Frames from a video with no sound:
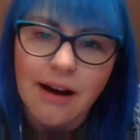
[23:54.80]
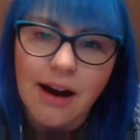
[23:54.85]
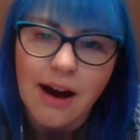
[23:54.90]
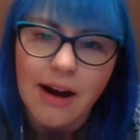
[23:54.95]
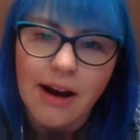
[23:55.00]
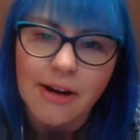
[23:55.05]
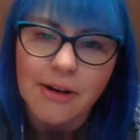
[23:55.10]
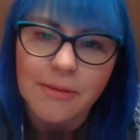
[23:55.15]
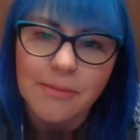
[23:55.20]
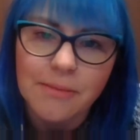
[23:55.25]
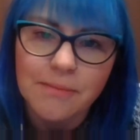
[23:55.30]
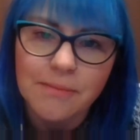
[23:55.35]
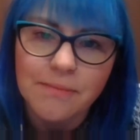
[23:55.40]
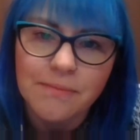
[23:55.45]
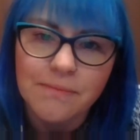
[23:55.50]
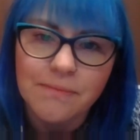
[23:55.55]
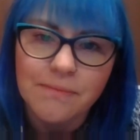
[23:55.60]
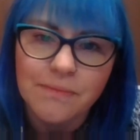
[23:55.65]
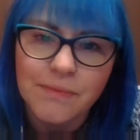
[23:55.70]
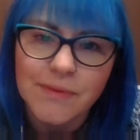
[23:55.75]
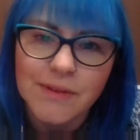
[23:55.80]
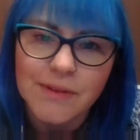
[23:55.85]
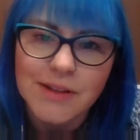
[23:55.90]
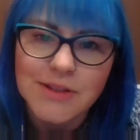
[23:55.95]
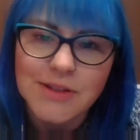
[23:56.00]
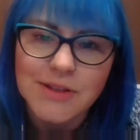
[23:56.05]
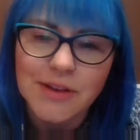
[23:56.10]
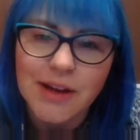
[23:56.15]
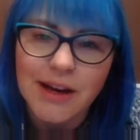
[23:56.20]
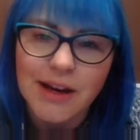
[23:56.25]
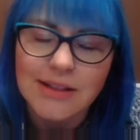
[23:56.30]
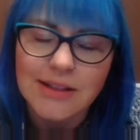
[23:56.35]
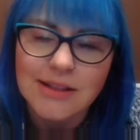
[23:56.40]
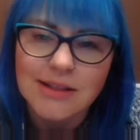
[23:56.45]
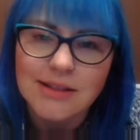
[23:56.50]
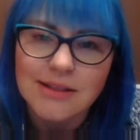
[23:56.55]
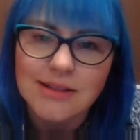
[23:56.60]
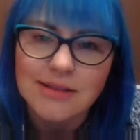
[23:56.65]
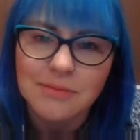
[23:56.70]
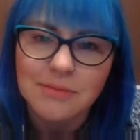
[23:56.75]
Um, So
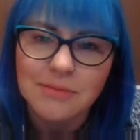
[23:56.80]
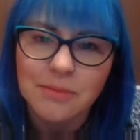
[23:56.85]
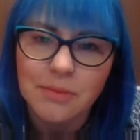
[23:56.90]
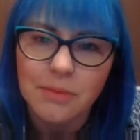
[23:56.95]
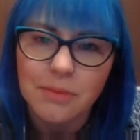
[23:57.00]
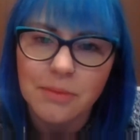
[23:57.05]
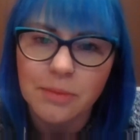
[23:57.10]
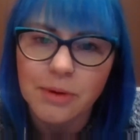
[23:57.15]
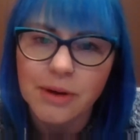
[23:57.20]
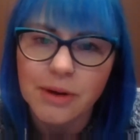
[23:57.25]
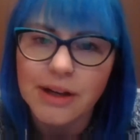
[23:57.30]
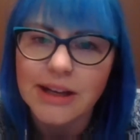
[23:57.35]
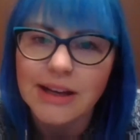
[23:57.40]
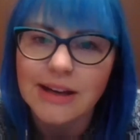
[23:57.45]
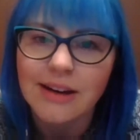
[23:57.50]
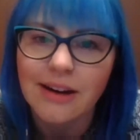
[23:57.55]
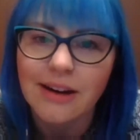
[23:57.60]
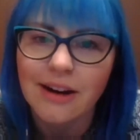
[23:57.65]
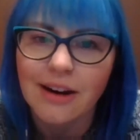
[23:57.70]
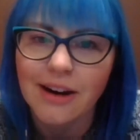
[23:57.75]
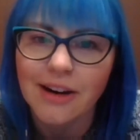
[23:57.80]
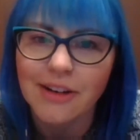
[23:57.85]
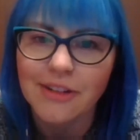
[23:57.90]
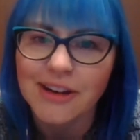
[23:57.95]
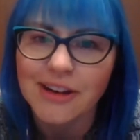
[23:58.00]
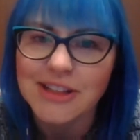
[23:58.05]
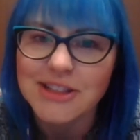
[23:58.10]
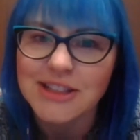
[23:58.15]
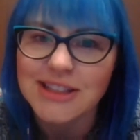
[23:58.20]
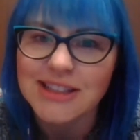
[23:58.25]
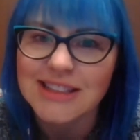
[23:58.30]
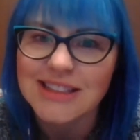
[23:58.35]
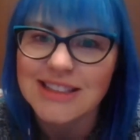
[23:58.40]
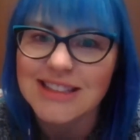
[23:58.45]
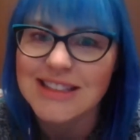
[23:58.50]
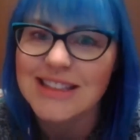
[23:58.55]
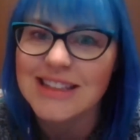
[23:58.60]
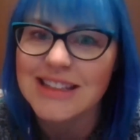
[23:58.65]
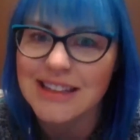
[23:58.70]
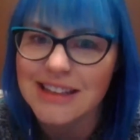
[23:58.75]
that's pretty heart-wrenching to
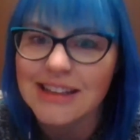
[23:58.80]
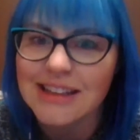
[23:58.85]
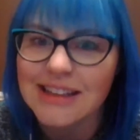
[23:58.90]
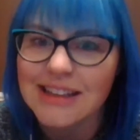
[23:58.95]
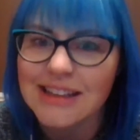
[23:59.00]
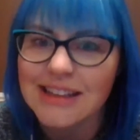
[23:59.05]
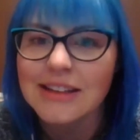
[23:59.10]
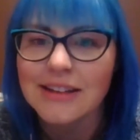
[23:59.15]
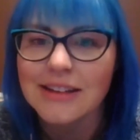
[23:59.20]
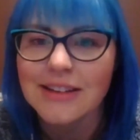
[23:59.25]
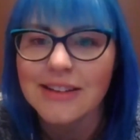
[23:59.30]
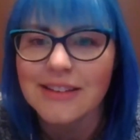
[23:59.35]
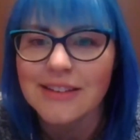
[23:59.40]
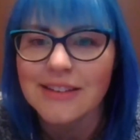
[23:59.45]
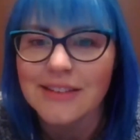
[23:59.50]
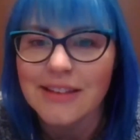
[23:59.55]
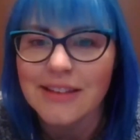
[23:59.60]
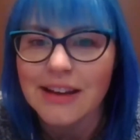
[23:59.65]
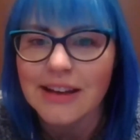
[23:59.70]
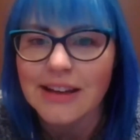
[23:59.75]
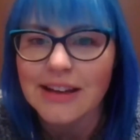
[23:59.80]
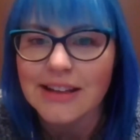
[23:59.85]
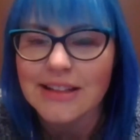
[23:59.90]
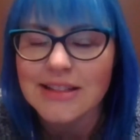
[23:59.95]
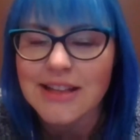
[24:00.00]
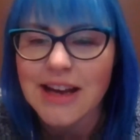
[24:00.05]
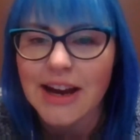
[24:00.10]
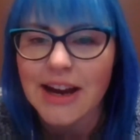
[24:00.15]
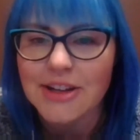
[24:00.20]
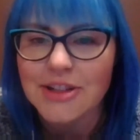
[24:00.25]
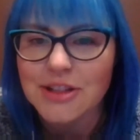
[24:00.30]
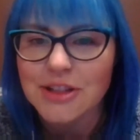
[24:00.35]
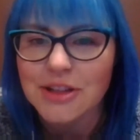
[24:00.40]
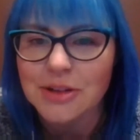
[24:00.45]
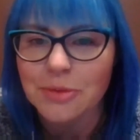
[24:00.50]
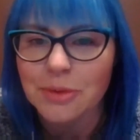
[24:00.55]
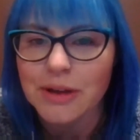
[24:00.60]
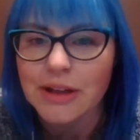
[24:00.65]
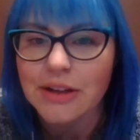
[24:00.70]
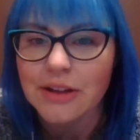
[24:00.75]
see that it is actually
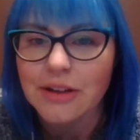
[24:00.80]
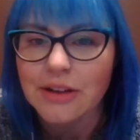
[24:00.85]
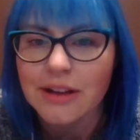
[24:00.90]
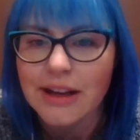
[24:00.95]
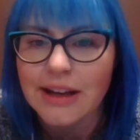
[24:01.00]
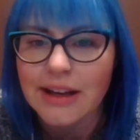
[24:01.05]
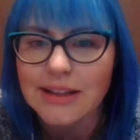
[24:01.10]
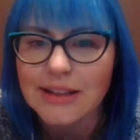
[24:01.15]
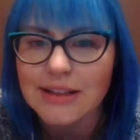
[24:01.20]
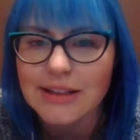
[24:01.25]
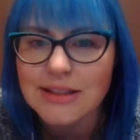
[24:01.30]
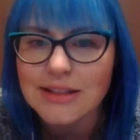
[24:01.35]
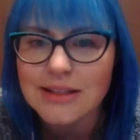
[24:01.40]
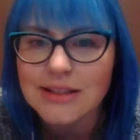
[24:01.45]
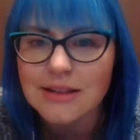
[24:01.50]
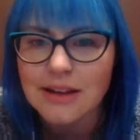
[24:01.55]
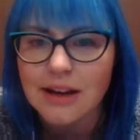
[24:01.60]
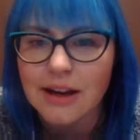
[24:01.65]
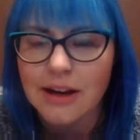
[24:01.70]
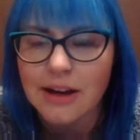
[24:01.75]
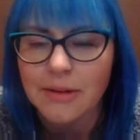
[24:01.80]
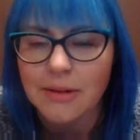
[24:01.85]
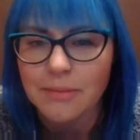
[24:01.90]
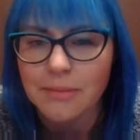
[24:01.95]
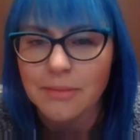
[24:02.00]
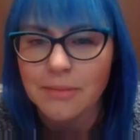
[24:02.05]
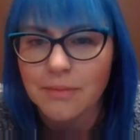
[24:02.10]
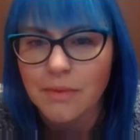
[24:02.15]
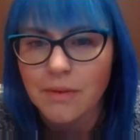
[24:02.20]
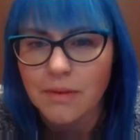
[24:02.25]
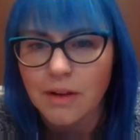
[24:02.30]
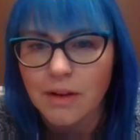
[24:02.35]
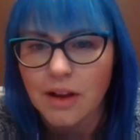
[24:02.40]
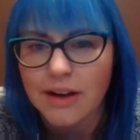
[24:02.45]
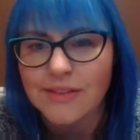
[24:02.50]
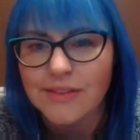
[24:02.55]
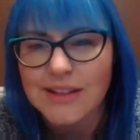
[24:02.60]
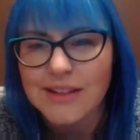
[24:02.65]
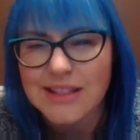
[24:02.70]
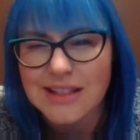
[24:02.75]
real, and it's um, a
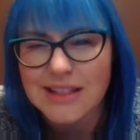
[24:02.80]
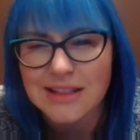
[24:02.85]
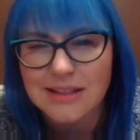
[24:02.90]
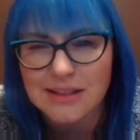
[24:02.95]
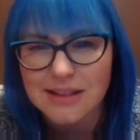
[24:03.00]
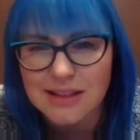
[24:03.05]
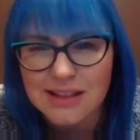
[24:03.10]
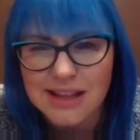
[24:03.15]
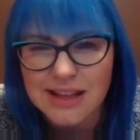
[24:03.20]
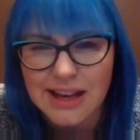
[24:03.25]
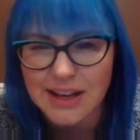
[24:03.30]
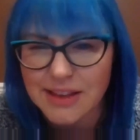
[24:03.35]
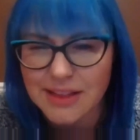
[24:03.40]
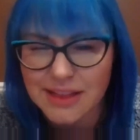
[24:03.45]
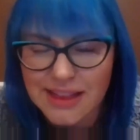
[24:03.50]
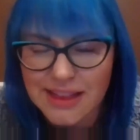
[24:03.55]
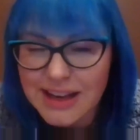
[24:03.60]
lot of these thing,